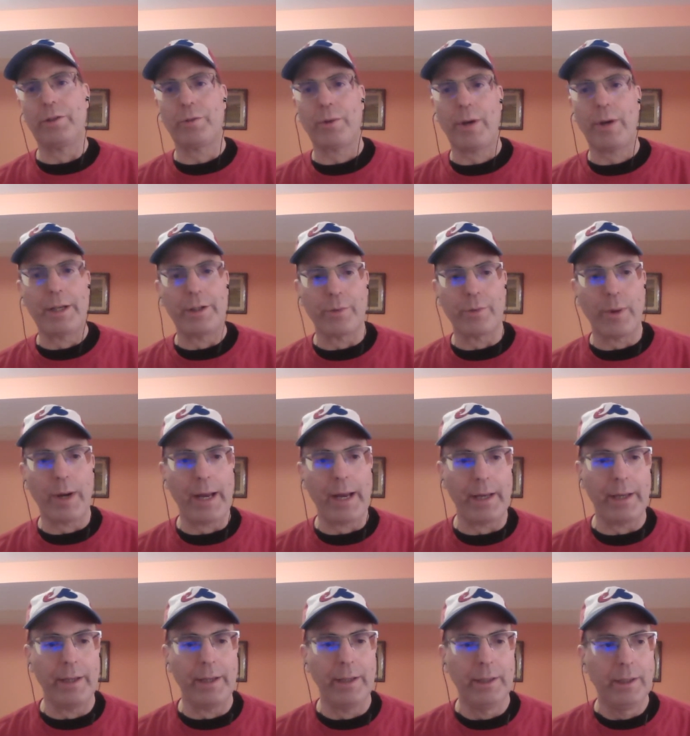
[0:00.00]
strange
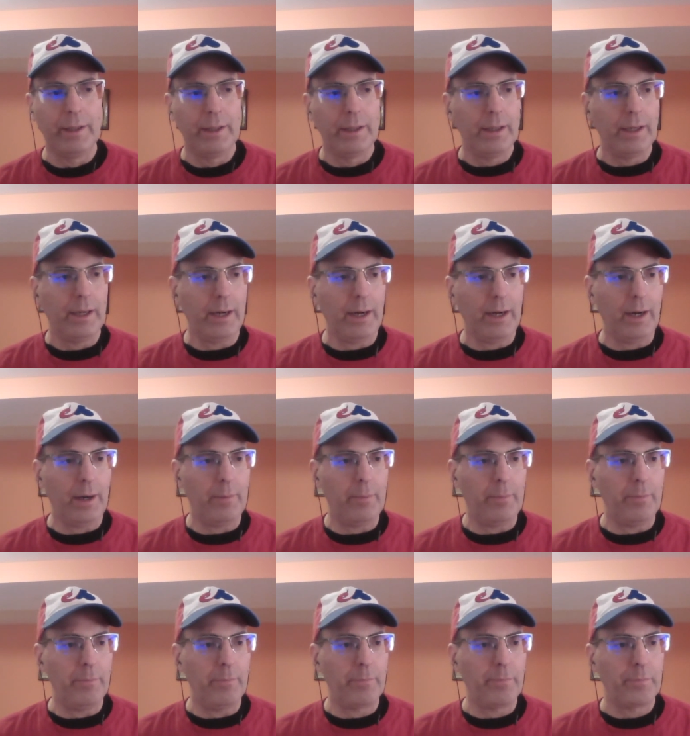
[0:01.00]
way,
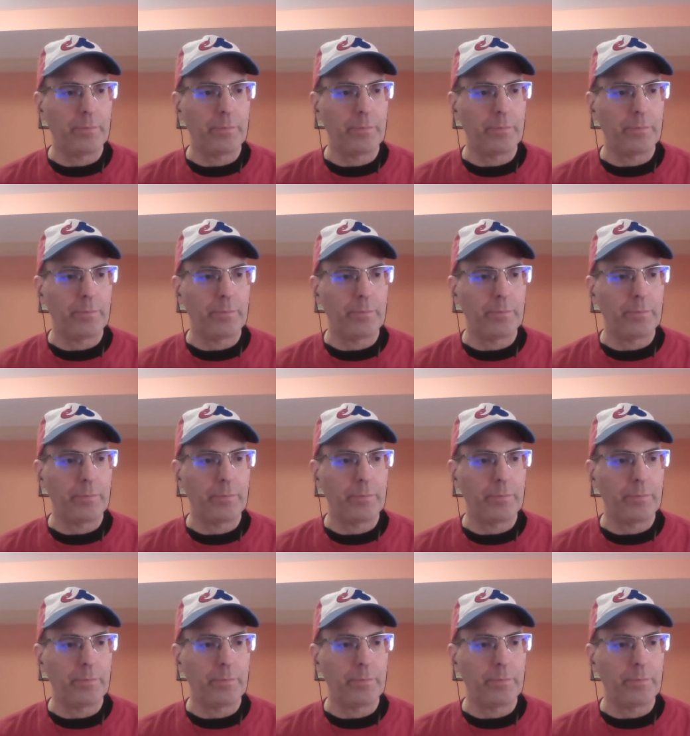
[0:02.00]
um,